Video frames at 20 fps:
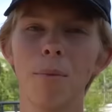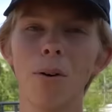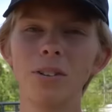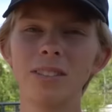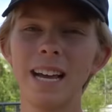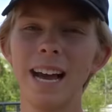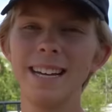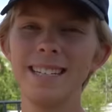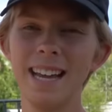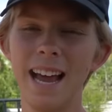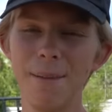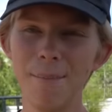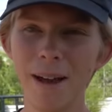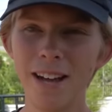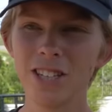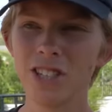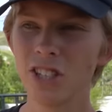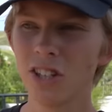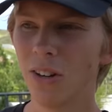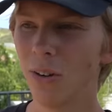
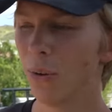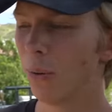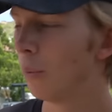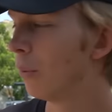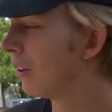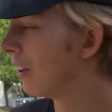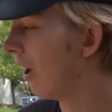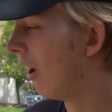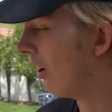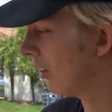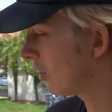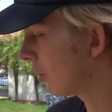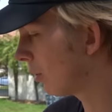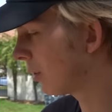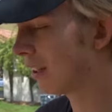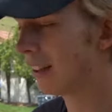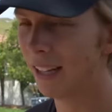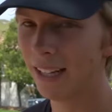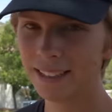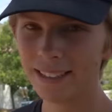multi-dimensional with all sorts
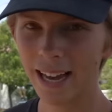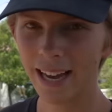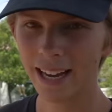of things